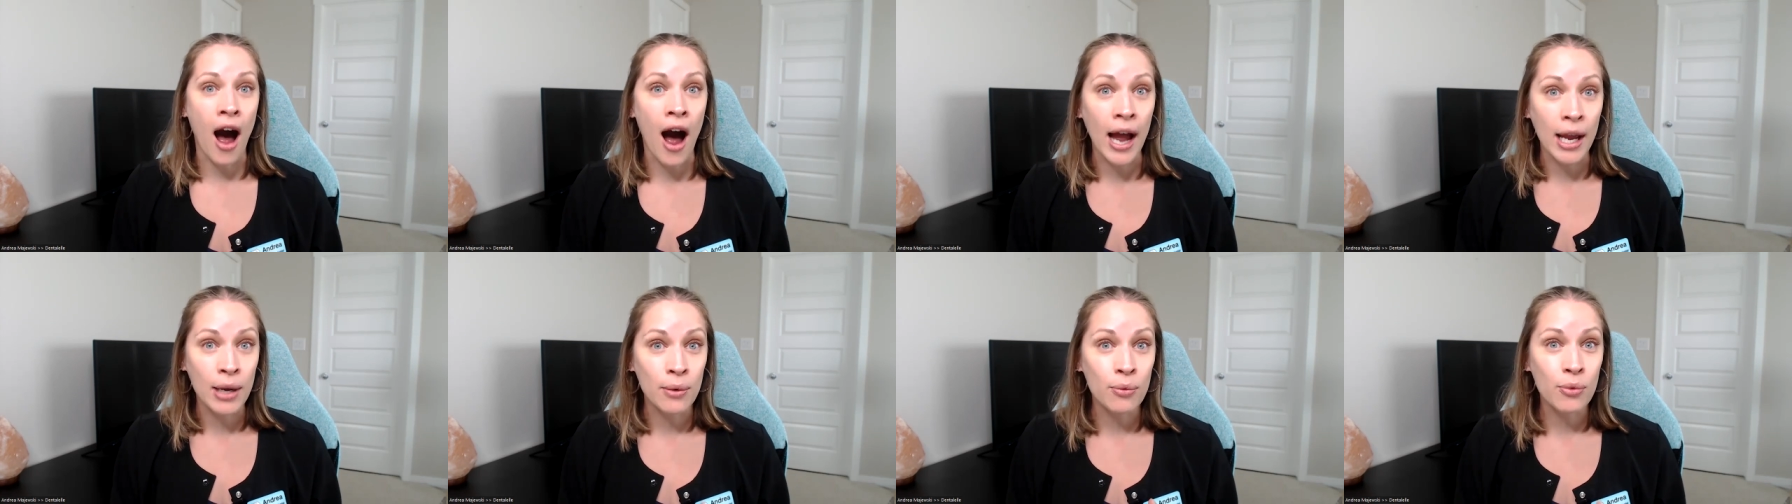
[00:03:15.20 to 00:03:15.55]

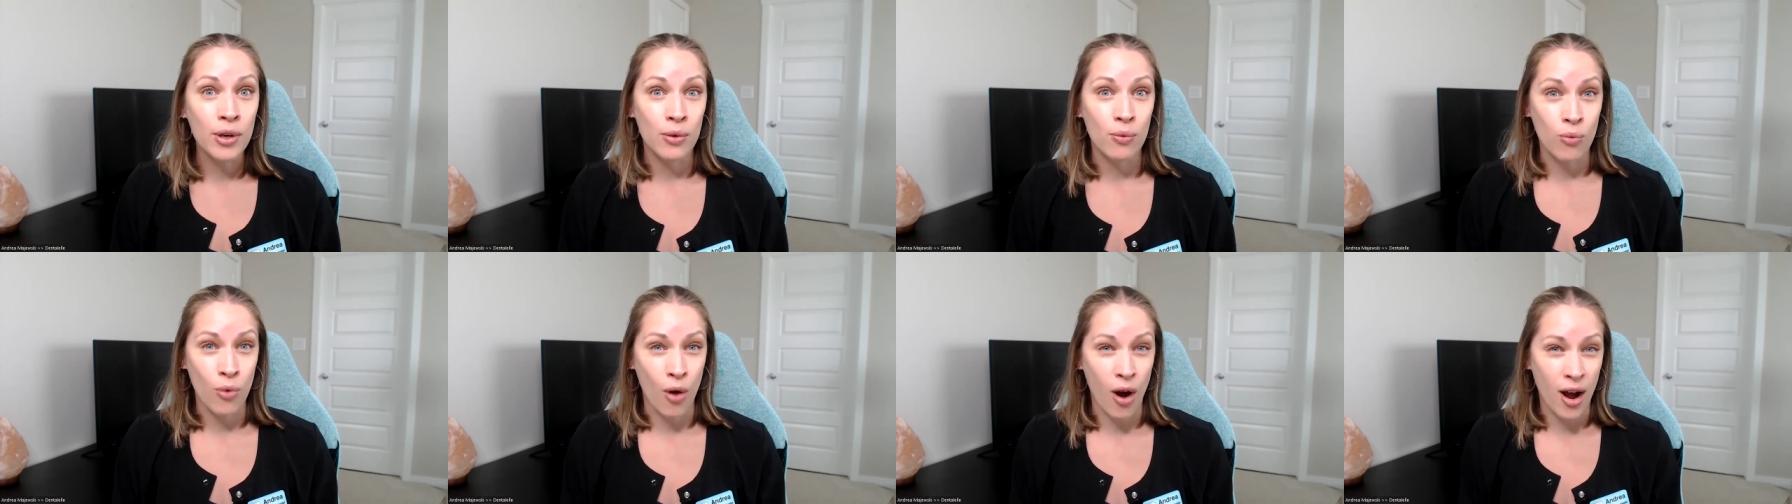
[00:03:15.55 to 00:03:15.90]
I
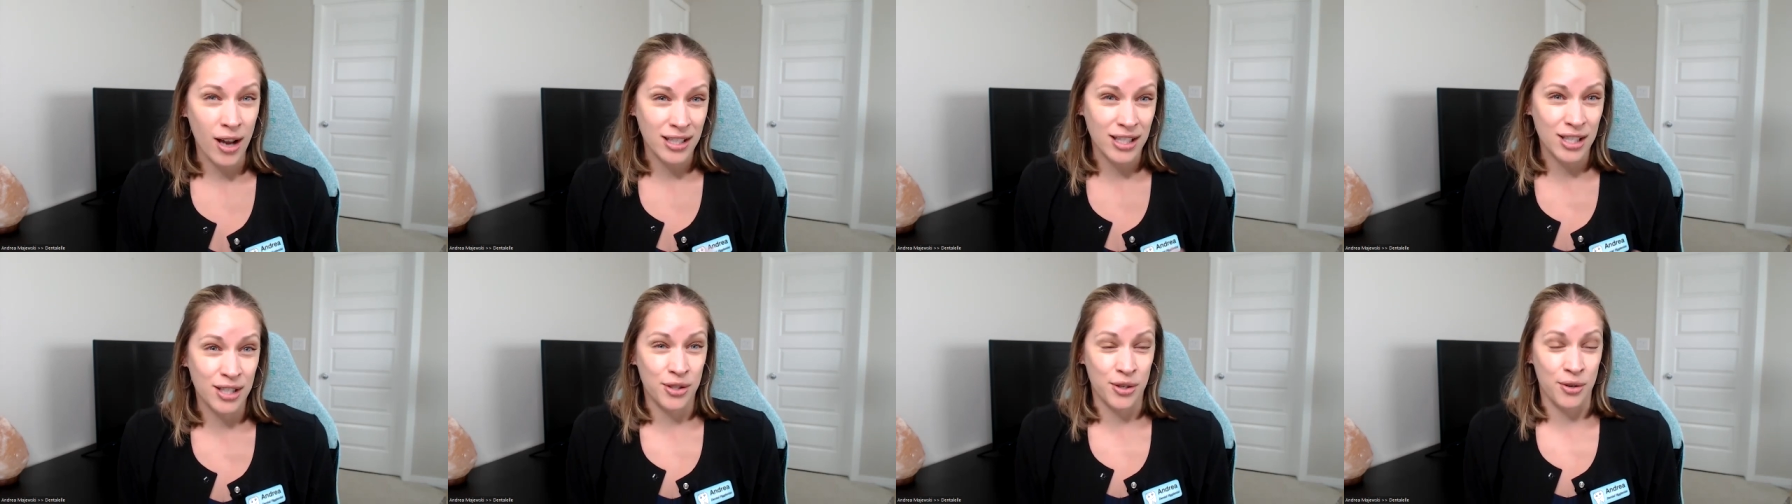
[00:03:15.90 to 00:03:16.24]
would
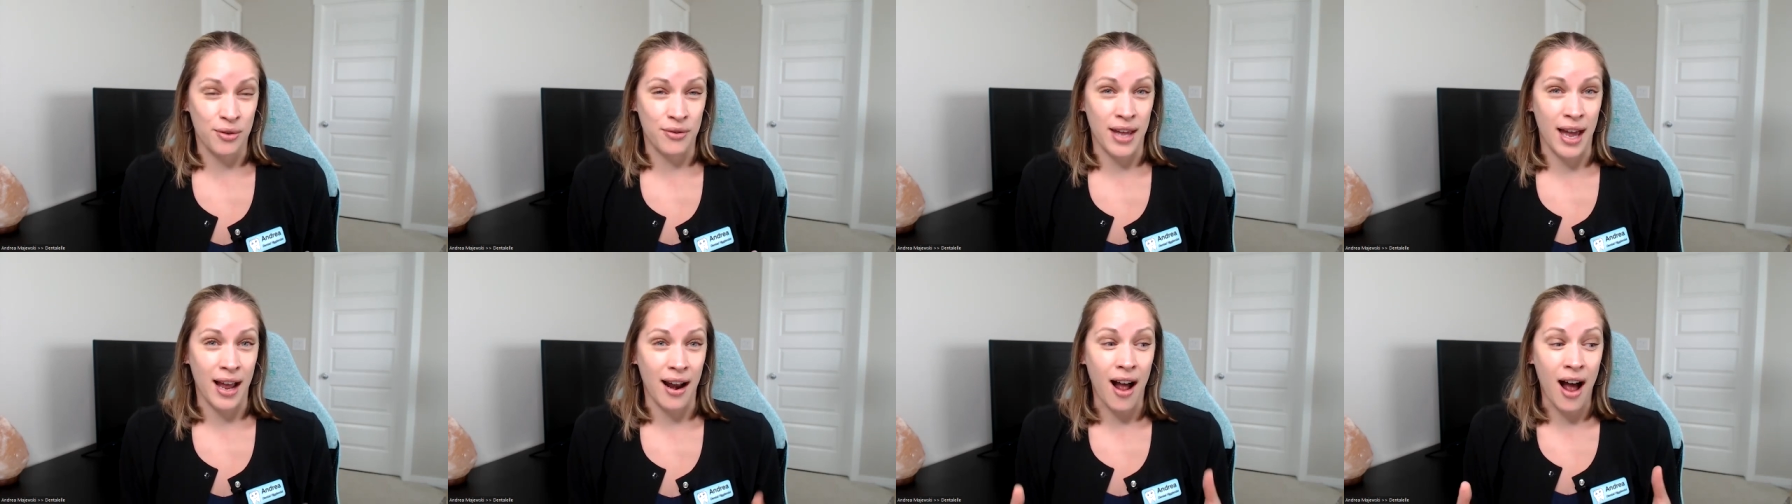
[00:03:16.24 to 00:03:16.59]
want to
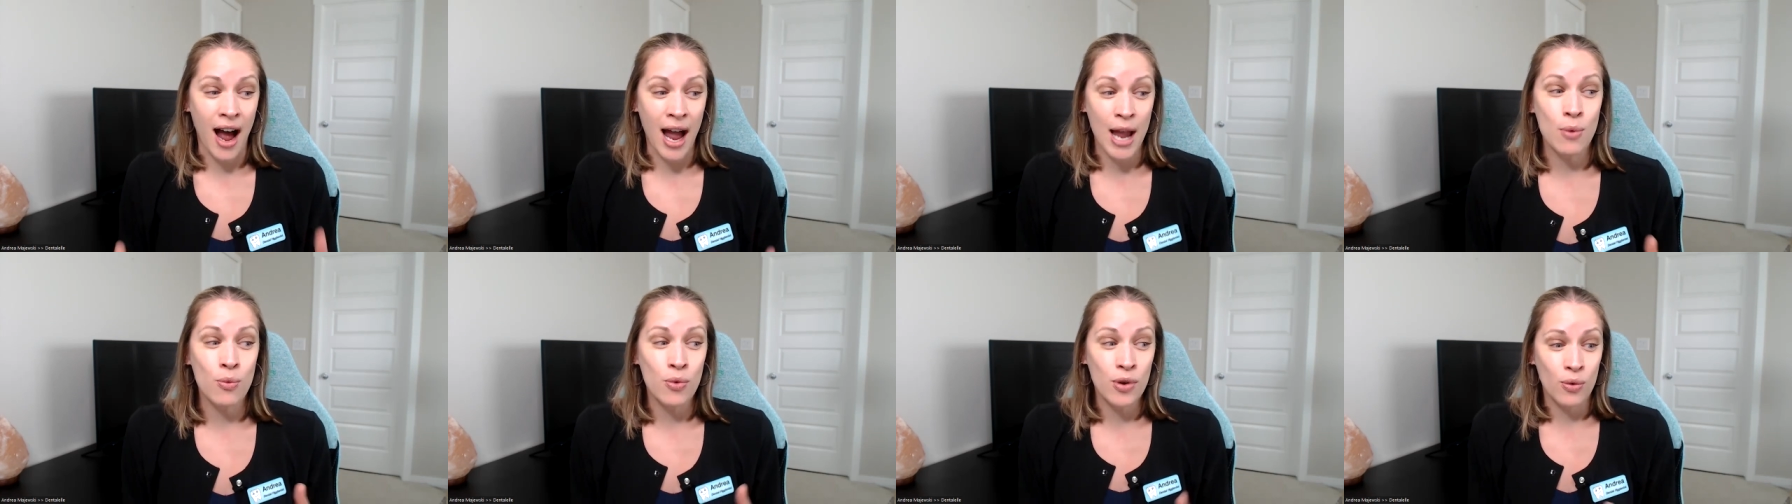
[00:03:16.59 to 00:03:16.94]
do that.
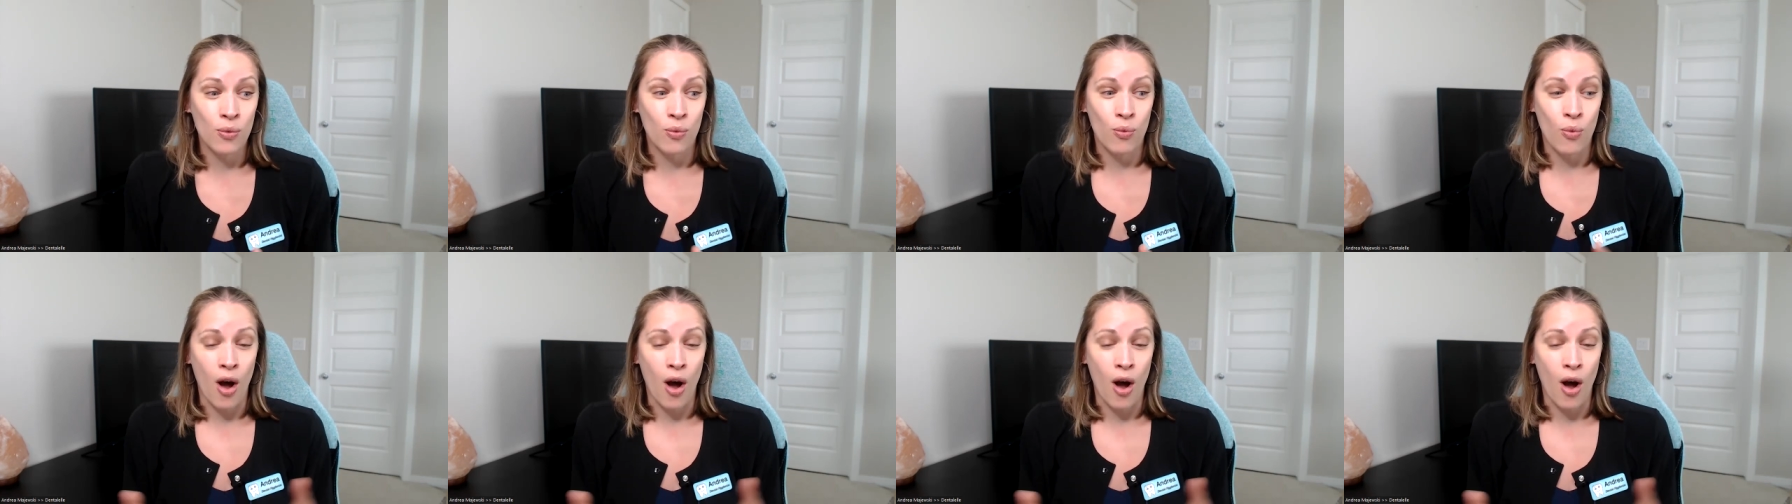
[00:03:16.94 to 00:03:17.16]
I would